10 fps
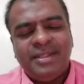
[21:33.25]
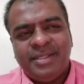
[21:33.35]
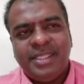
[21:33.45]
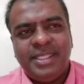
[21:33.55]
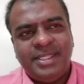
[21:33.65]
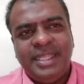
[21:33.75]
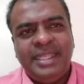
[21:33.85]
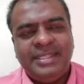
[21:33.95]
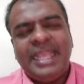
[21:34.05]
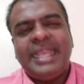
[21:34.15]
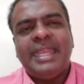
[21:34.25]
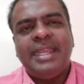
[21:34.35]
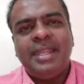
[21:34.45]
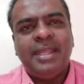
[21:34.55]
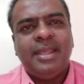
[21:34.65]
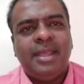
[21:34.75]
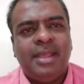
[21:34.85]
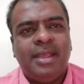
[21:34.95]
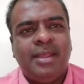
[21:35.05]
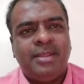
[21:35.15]
This is the second
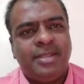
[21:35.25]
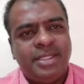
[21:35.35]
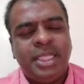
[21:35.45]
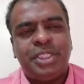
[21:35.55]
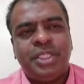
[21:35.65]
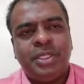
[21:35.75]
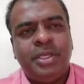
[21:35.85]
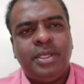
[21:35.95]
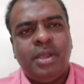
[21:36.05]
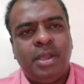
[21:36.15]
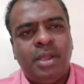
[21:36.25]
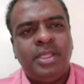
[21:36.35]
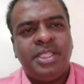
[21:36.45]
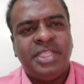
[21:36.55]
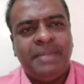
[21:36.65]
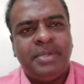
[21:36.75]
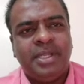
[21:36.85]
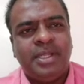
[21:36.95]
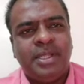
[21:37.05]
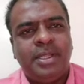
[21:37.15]
session on the
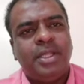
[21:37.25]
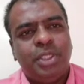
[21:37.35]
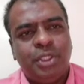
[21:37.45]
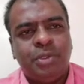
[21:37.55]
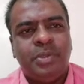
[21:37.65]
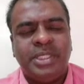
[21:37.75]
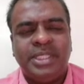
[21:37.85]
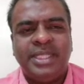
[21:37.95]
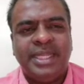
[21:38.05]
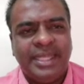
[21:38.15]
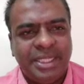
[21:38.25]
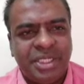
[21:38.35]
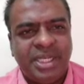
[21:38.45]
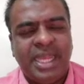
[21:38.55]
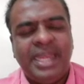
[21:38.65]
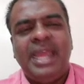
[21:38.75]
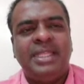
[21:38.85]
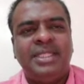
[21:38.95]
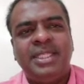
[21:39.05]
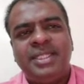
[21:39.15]
chapter 2, which is regression
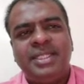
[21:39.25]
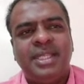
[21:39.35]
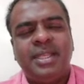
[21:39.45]
analysis.